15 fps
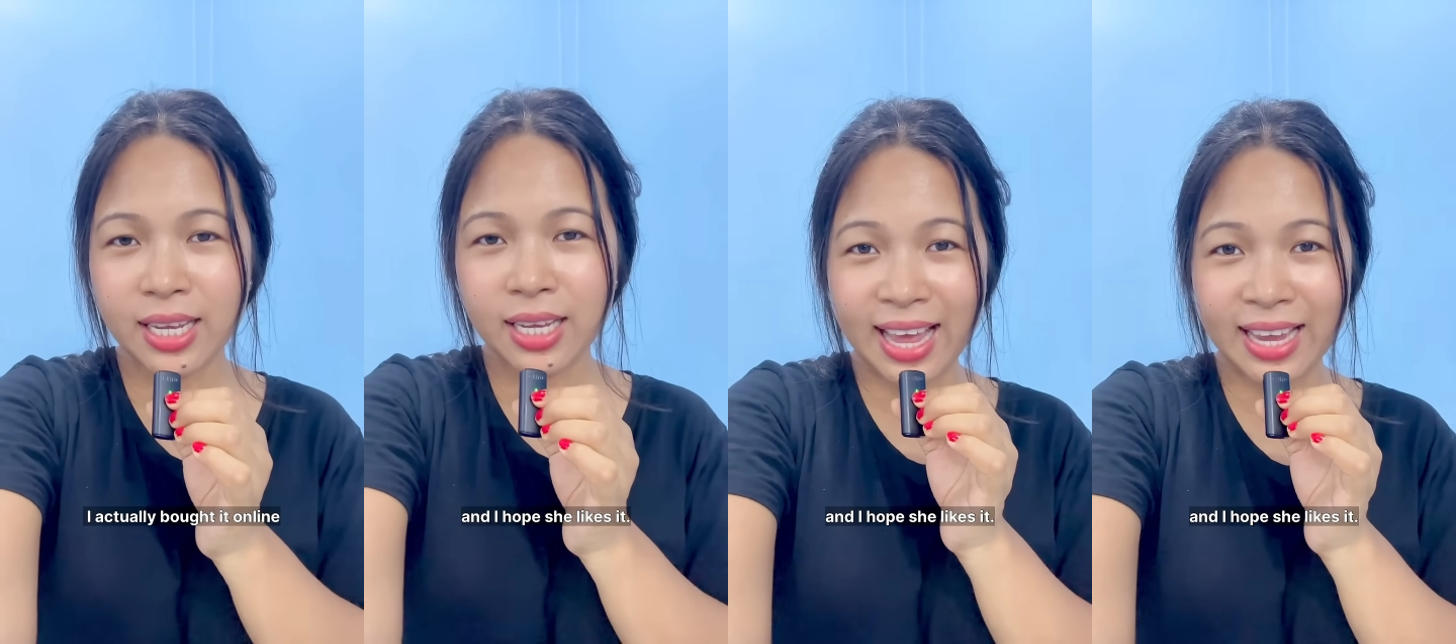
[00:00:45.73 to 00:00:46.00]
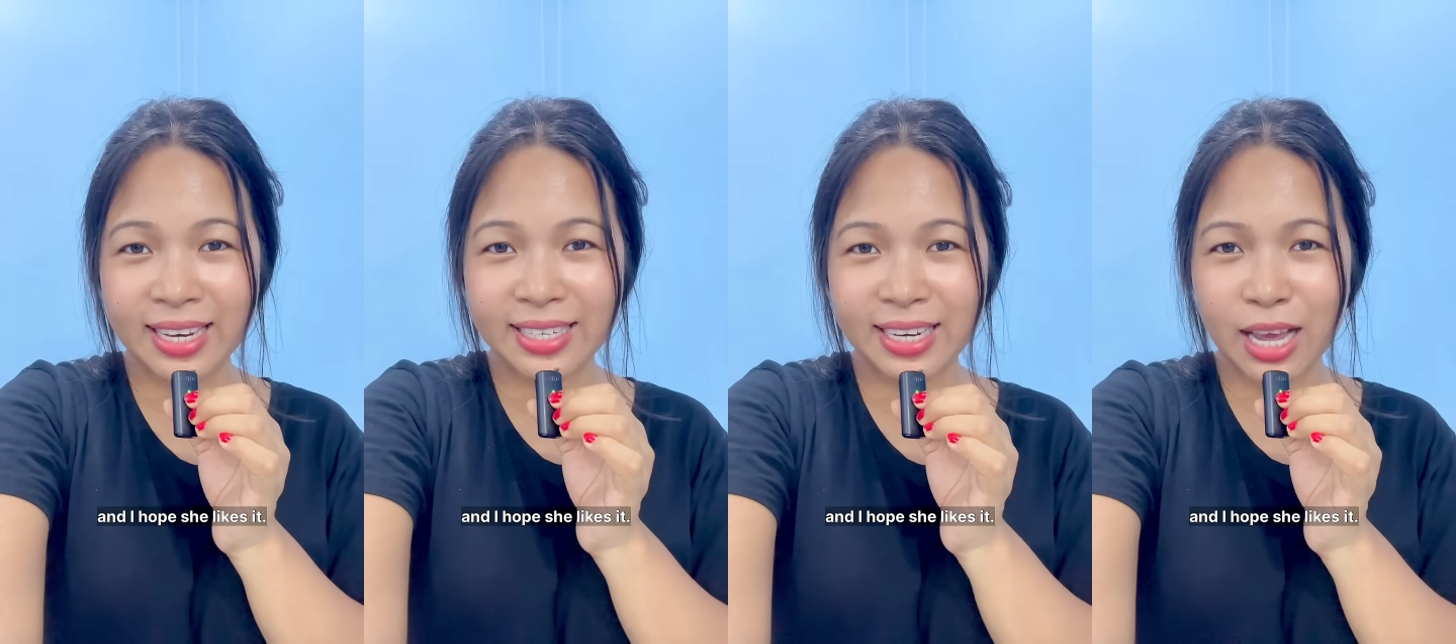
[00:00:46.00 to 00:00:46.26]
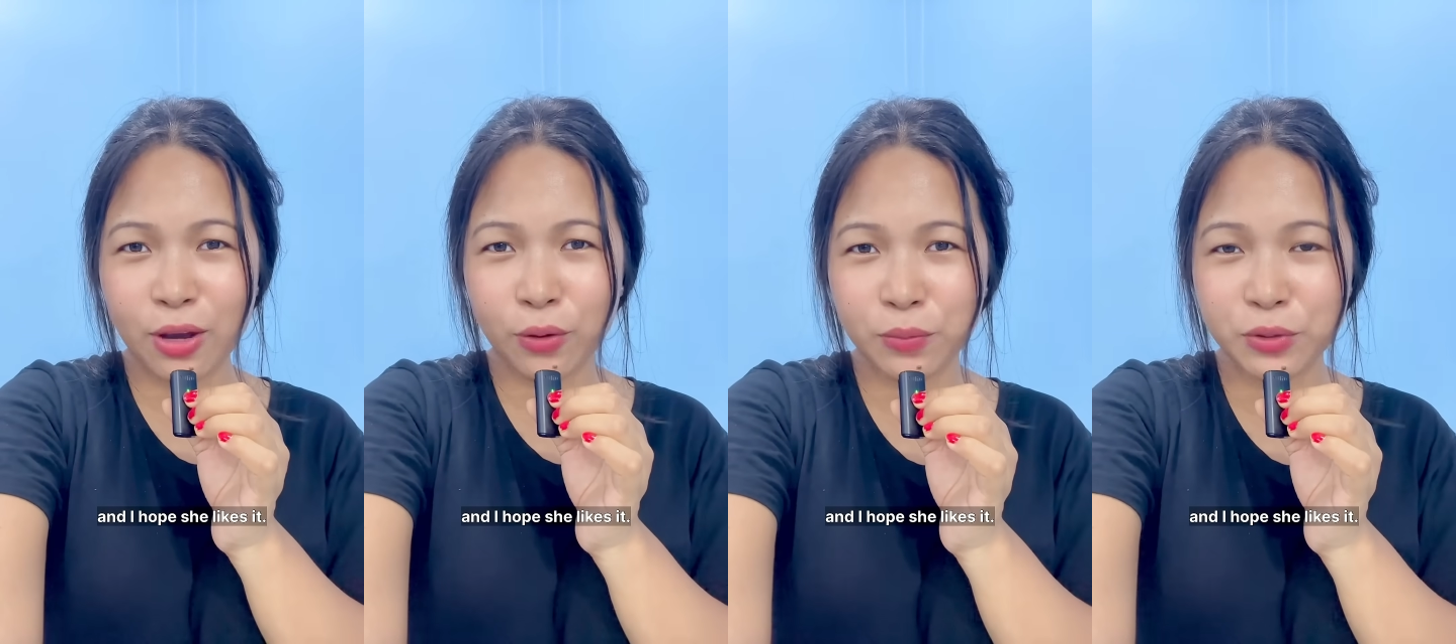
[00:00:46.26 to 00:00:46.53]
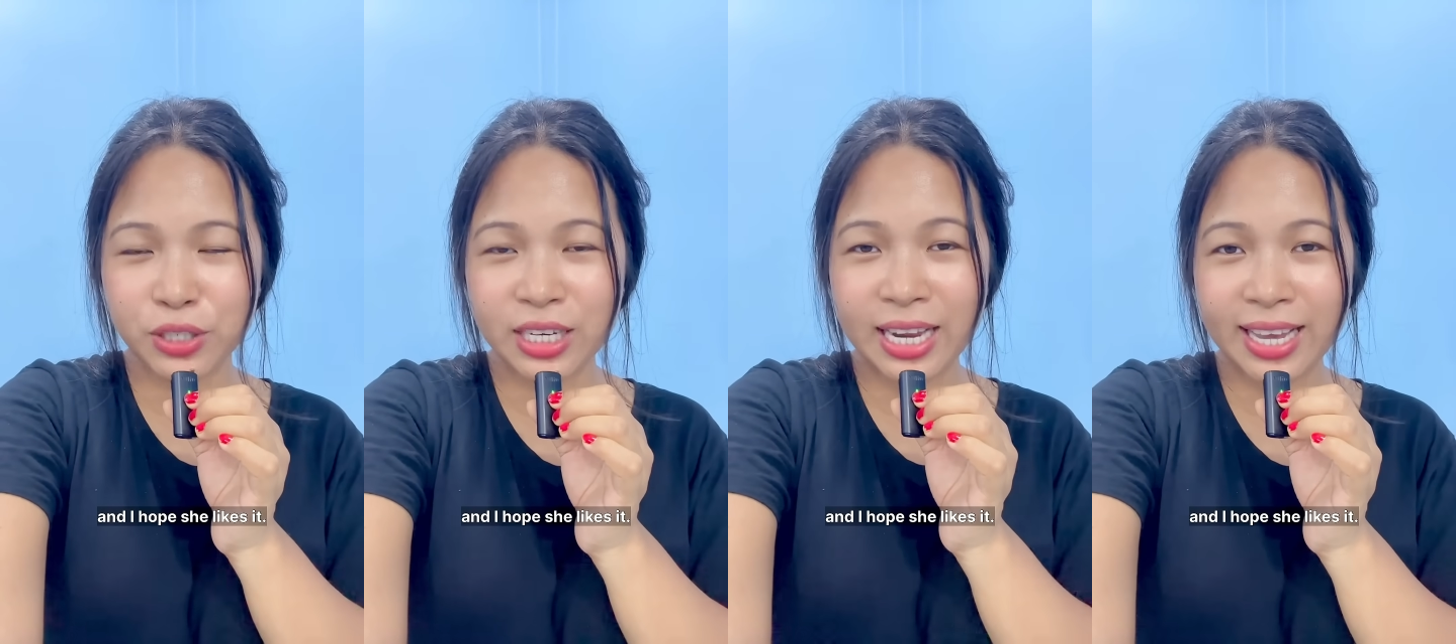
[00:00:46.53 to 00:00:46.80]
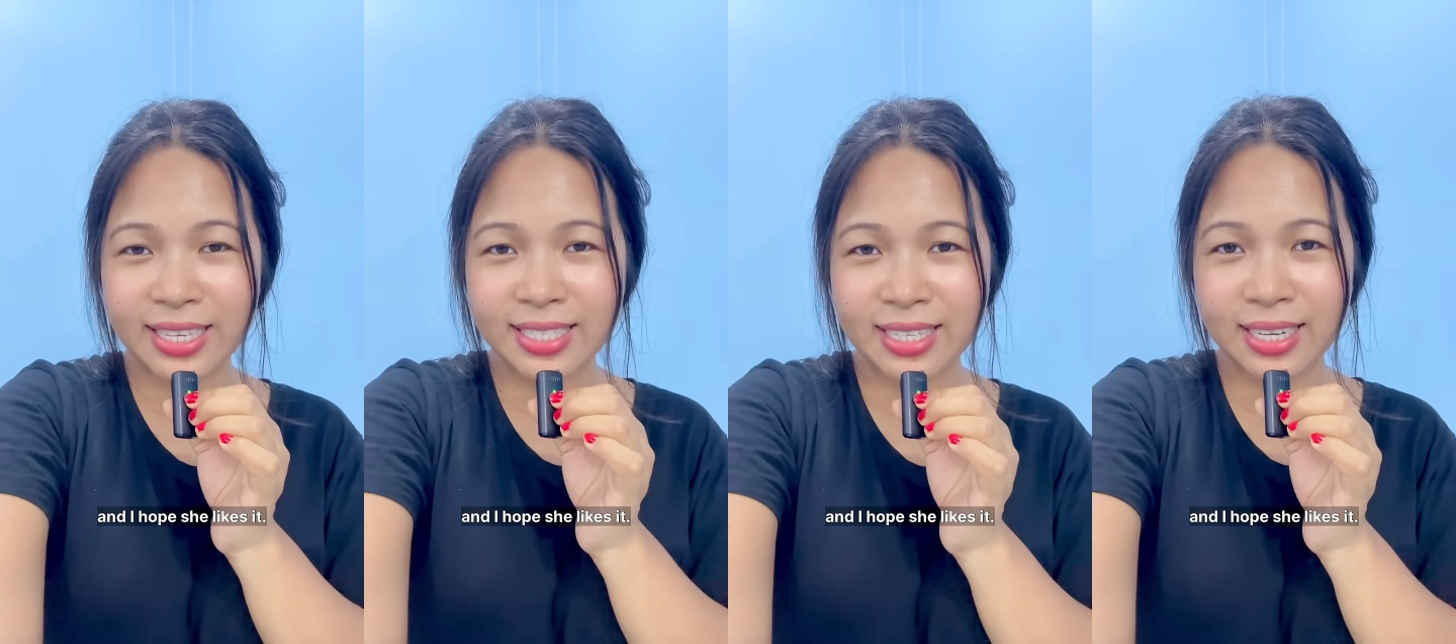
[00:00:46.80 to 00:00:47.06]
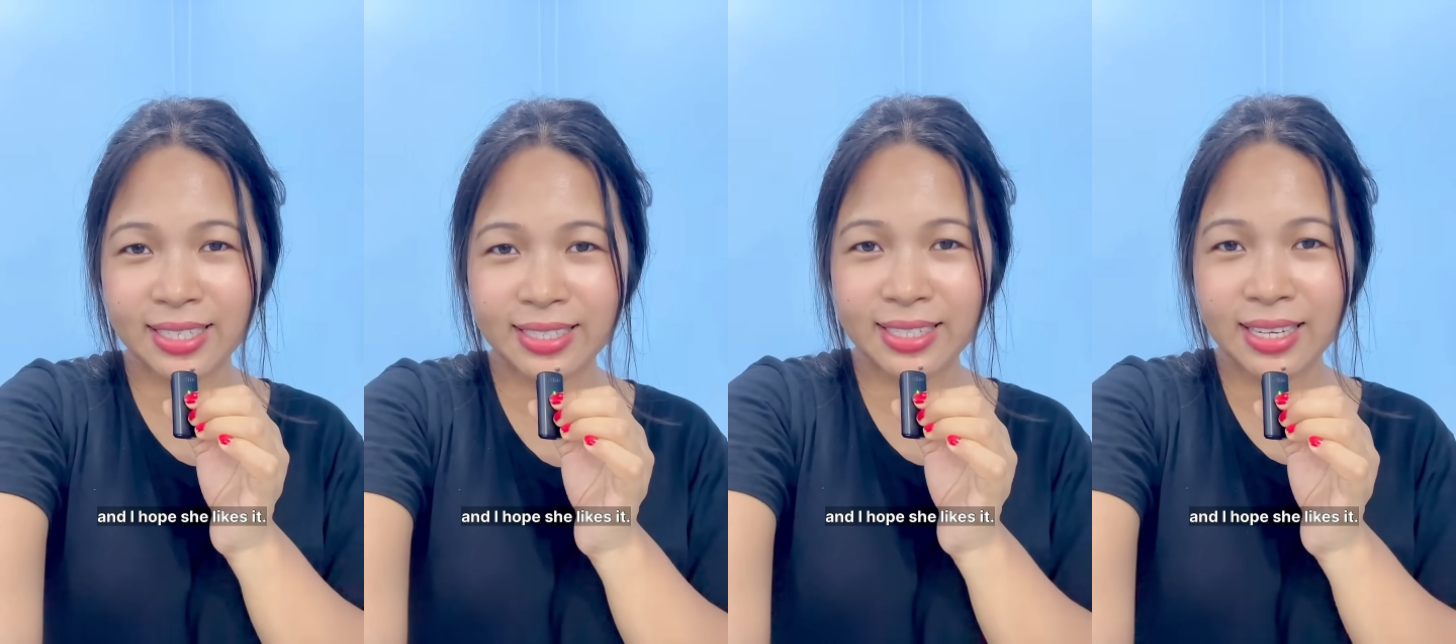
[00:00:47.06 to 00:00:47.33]
and I hope she likes
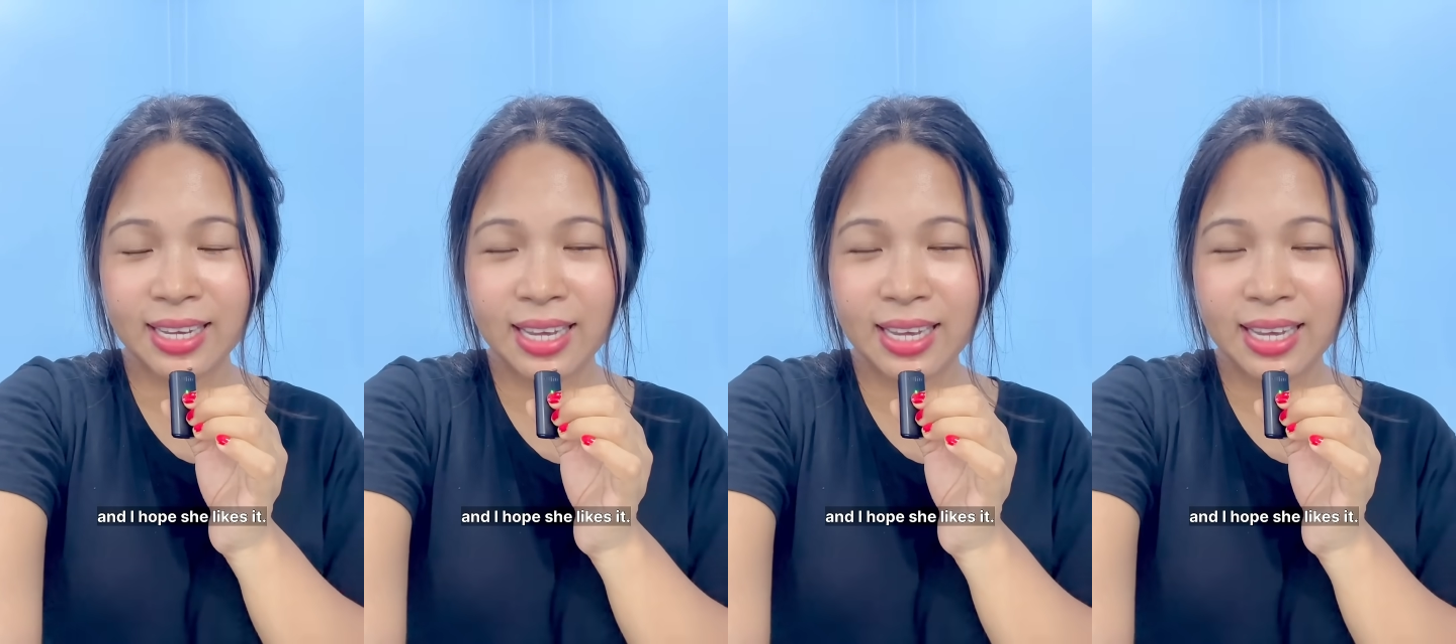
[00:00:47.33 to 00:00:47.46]
it.